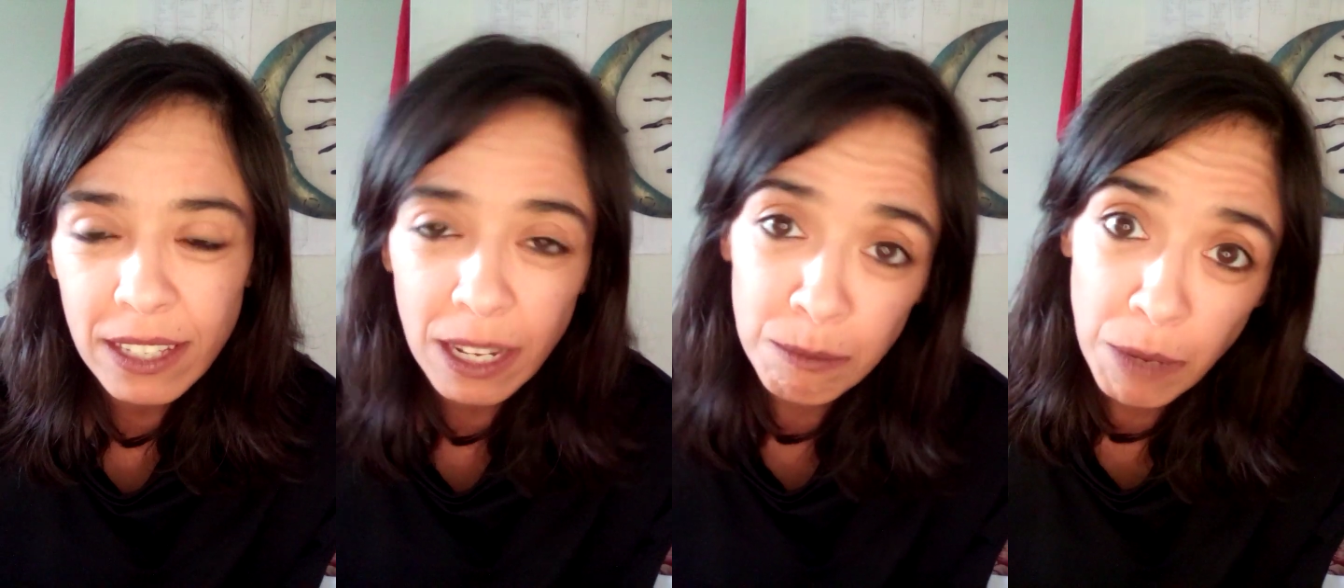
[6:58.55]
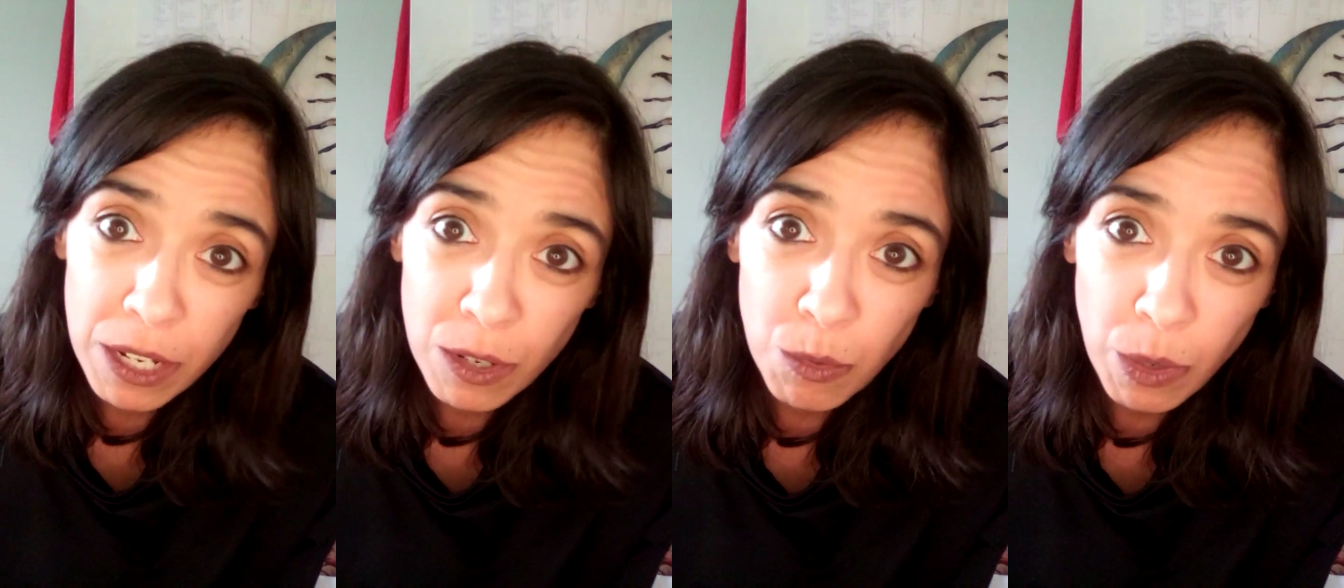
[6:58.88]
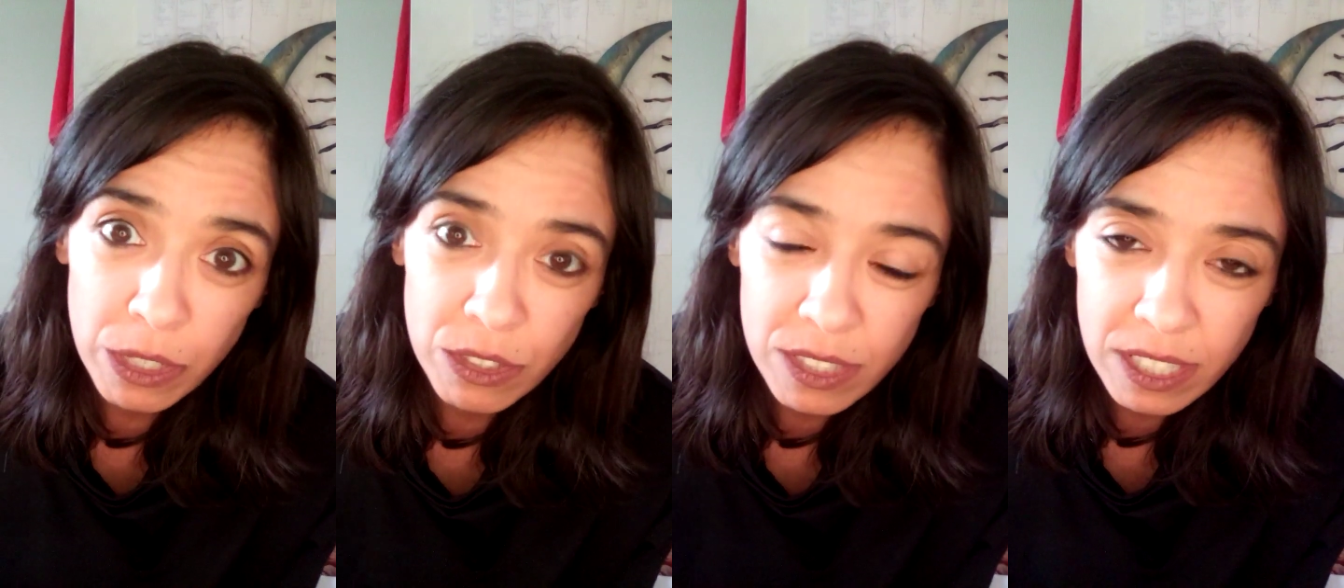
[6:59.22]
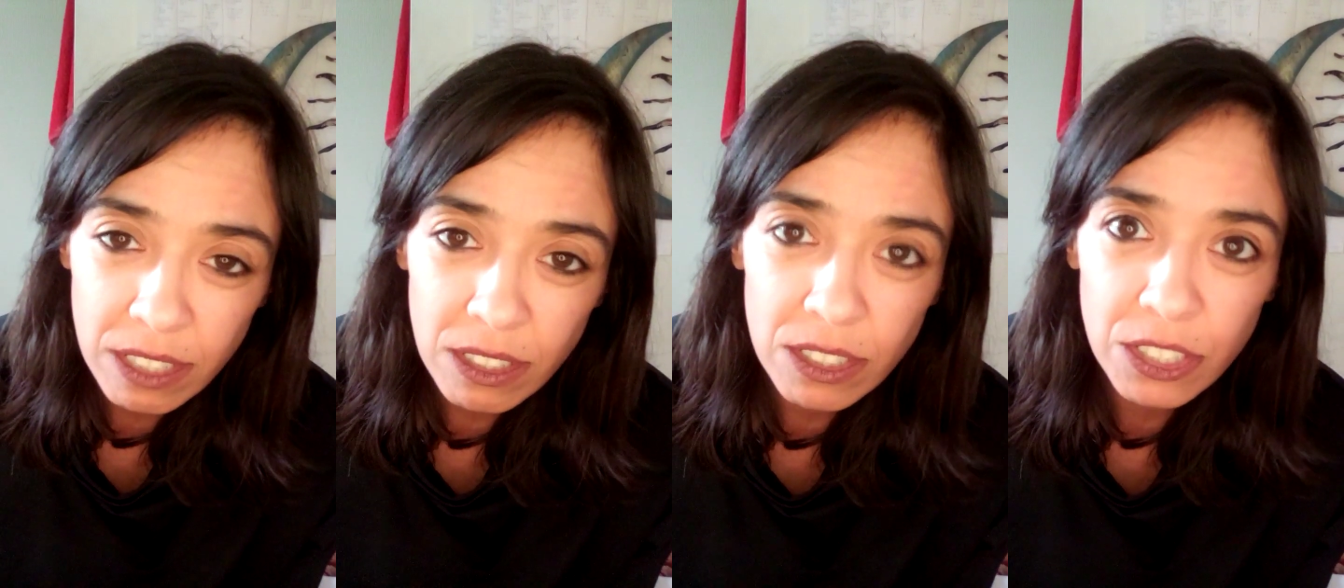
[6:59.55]
admire what your
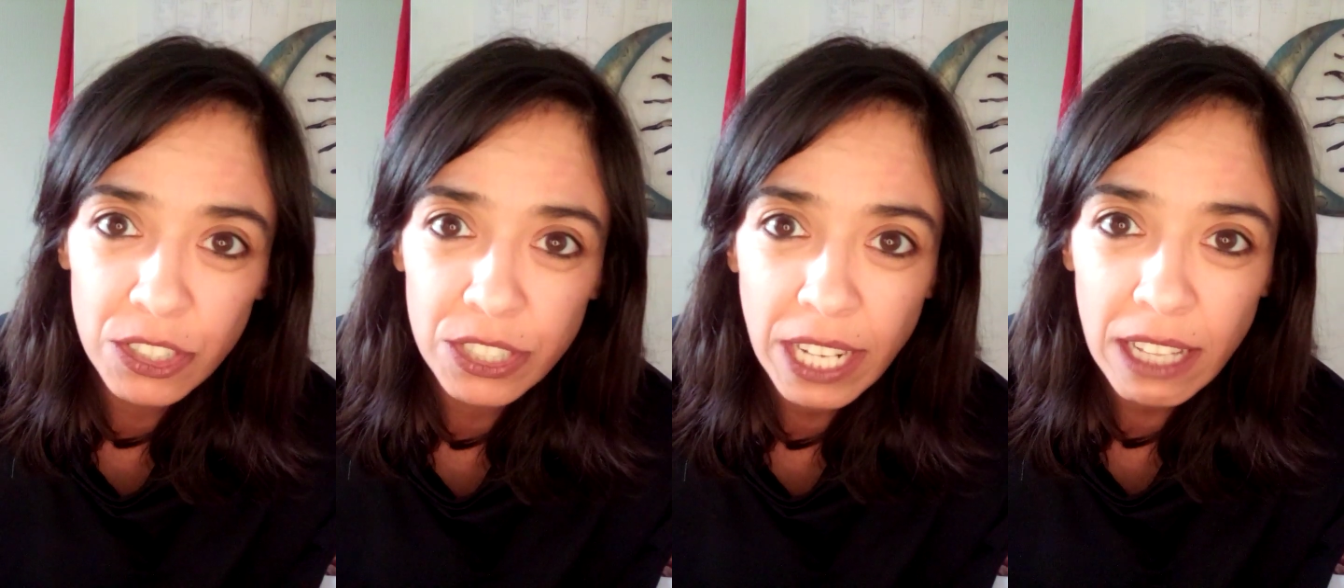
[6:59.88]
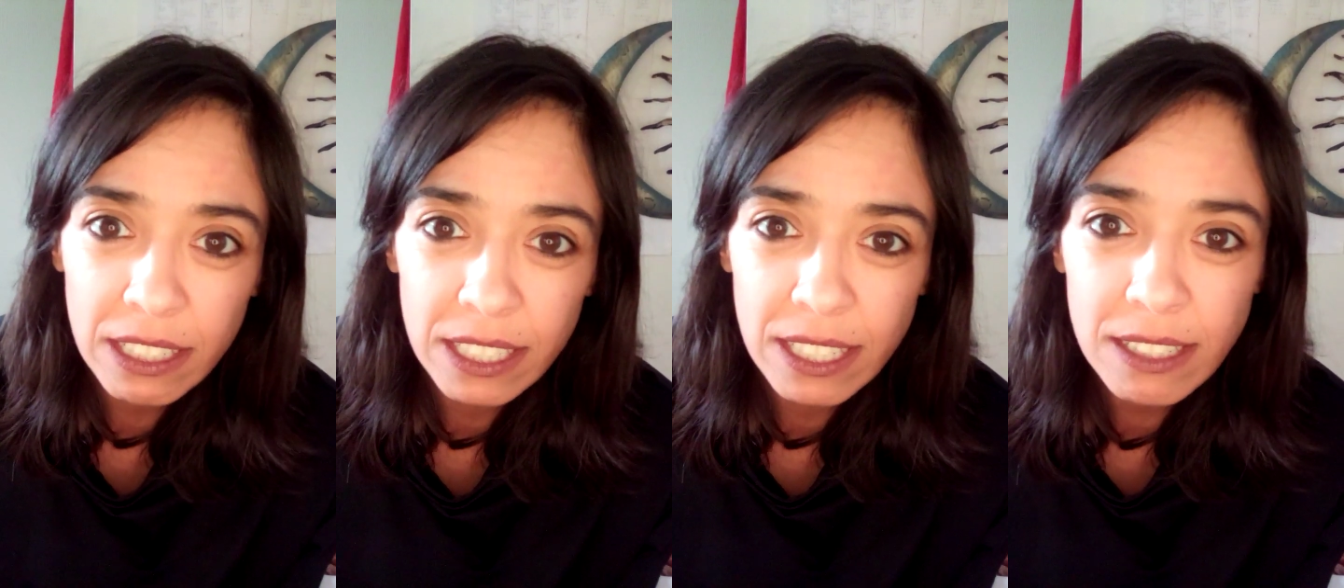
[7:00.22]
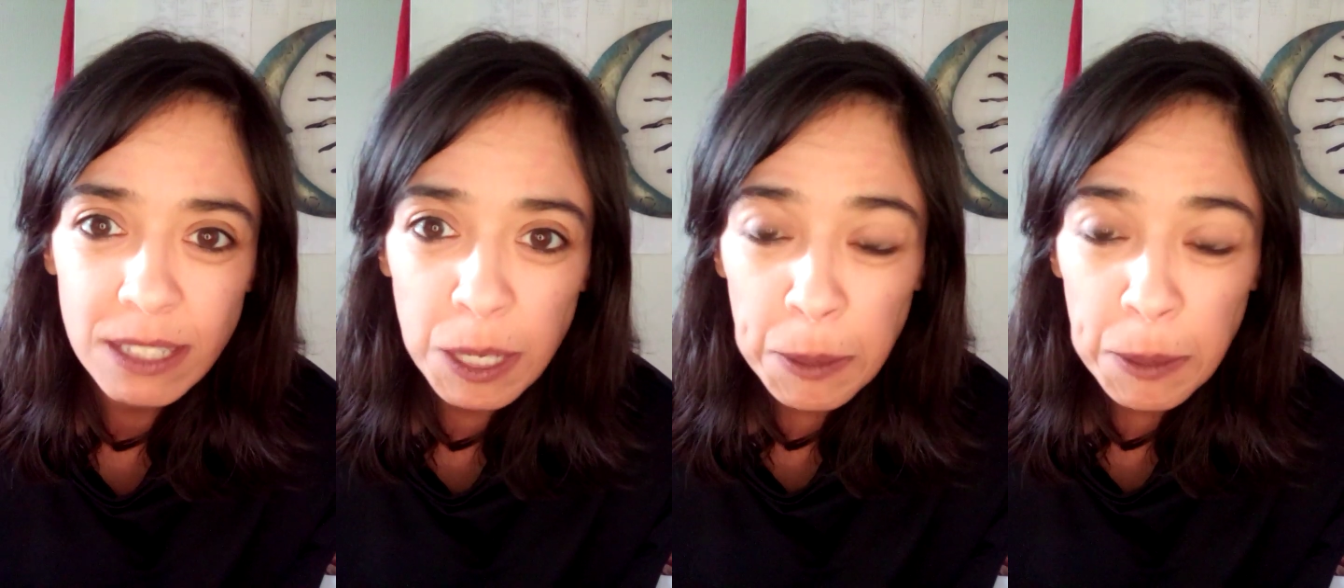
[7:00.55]
skill and your talent is.